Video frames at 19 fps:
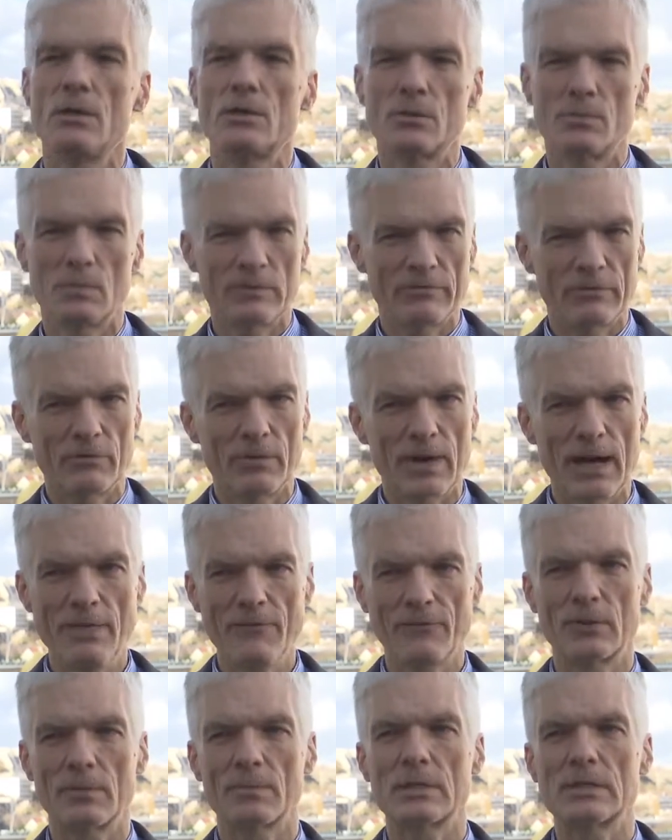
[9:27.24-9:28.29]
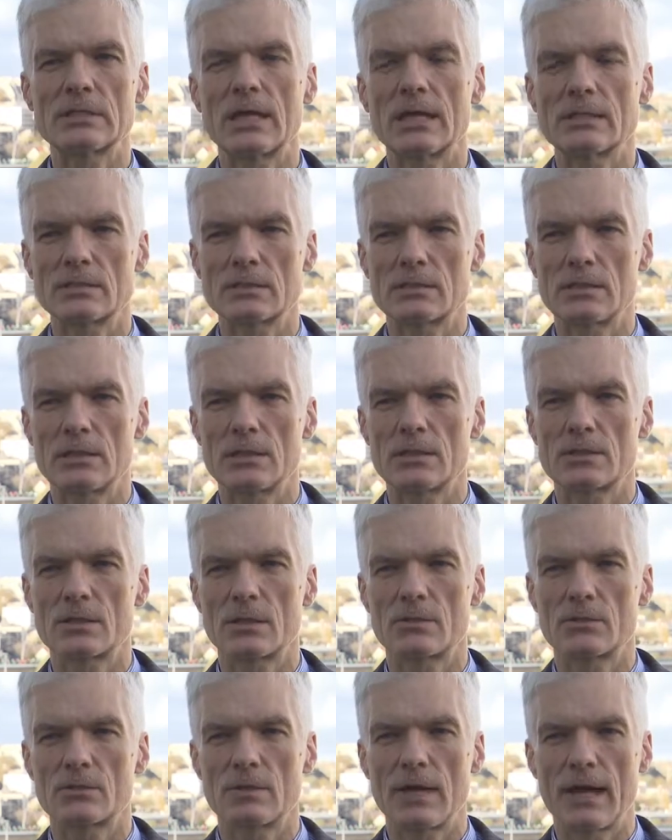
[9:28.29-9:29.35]
to move away from this as a
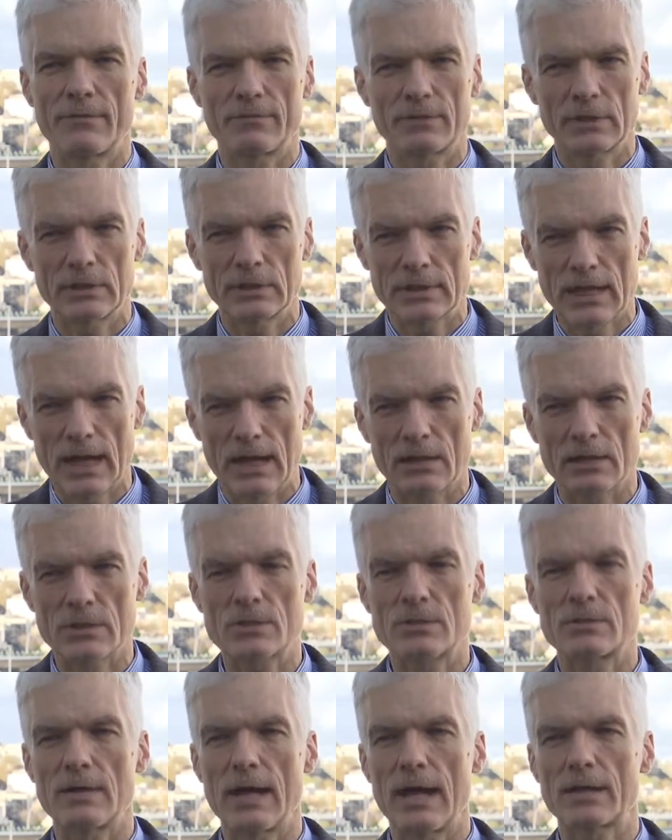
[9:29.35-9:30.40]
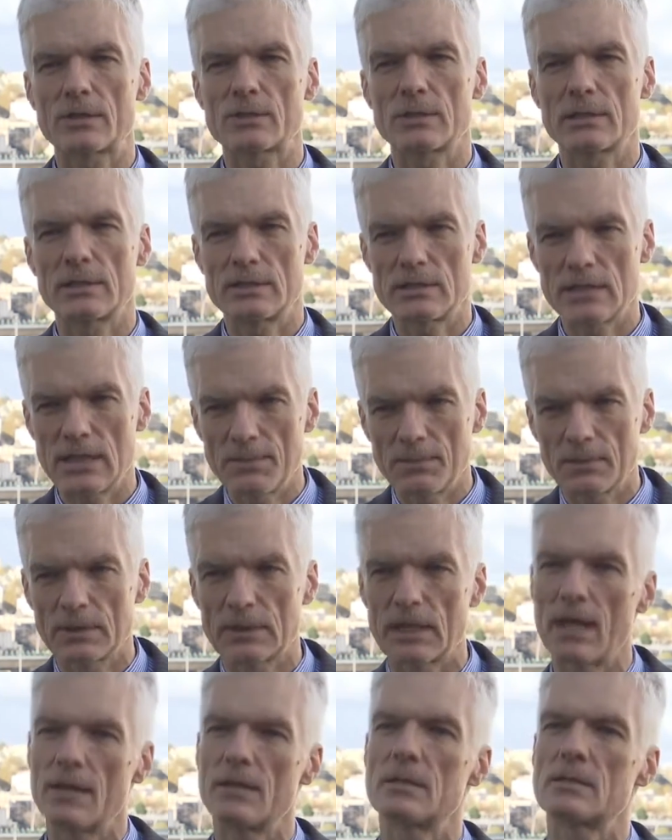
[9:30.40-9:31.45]
teacher, to have the courage to actually deepen
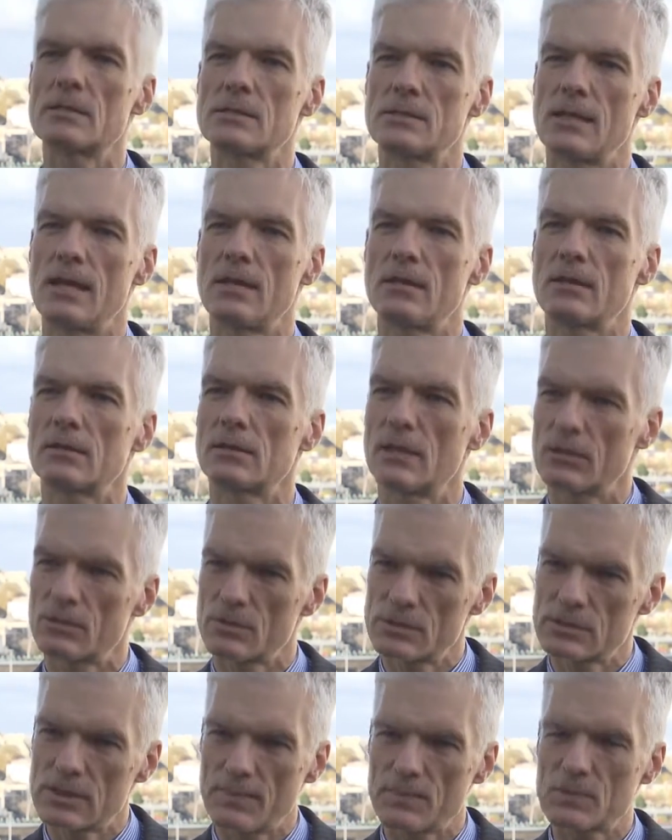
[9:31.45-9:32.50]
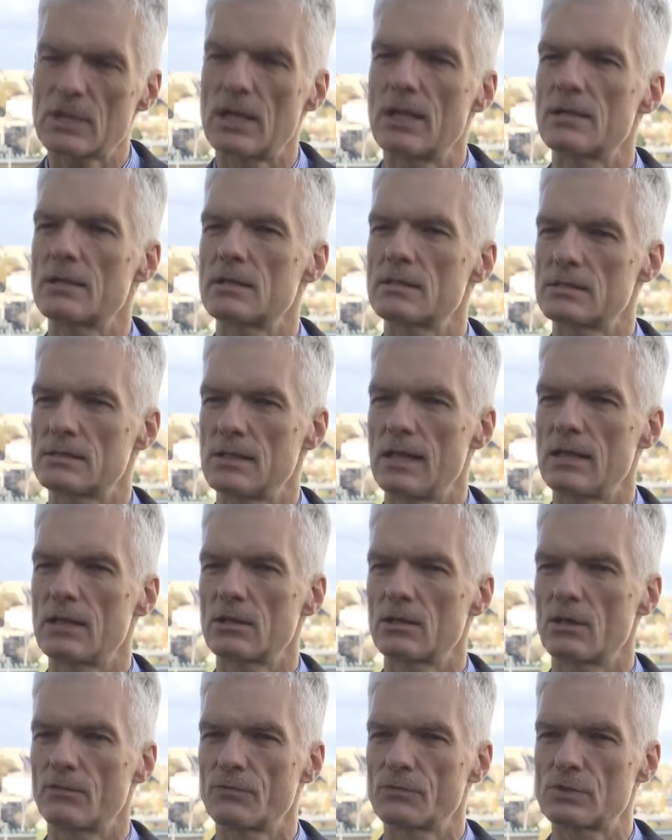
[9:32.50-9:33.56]
the understanding, the conceptual
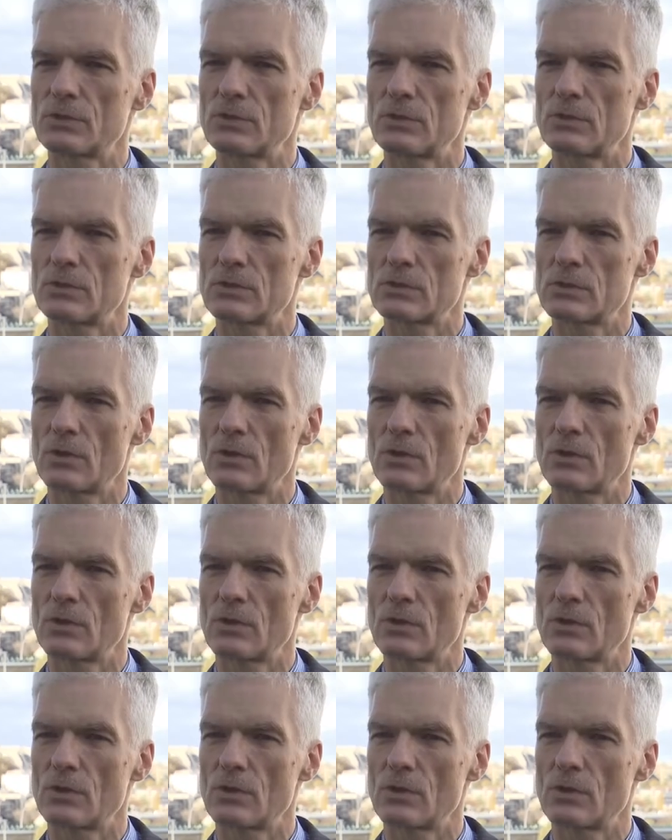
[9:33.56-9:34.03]
understanding of students.